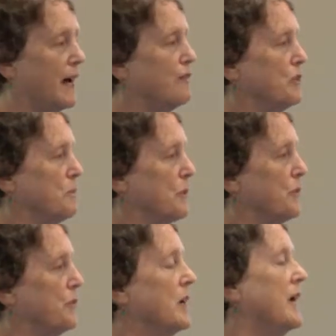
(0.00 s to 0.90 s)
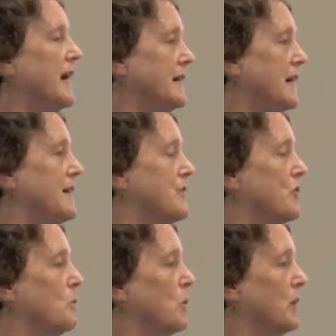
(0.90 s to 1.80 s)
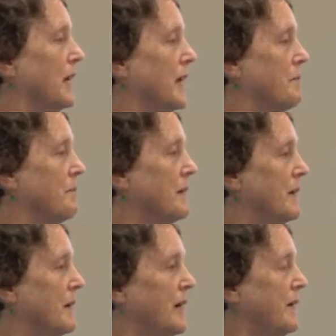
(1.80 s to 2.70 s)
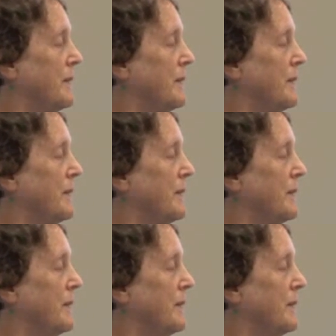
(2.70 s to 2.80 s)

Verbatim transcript: afterbirths and any stillborn lamb. And